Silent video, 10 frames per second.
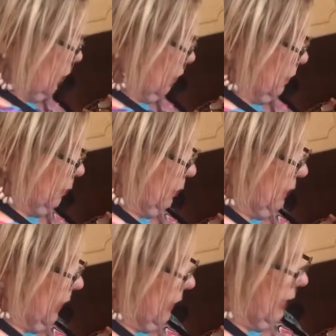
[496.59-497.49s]
So you just
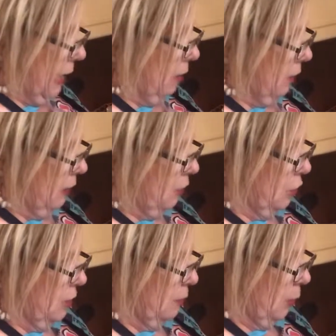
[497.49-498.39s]
take it out and you
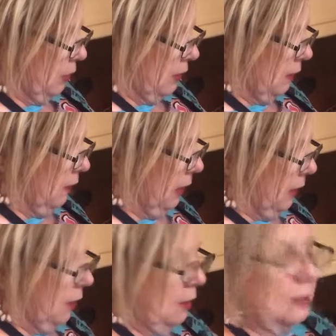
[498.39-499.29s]
just put it in
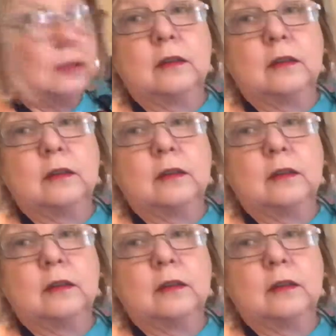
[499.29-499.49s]
there.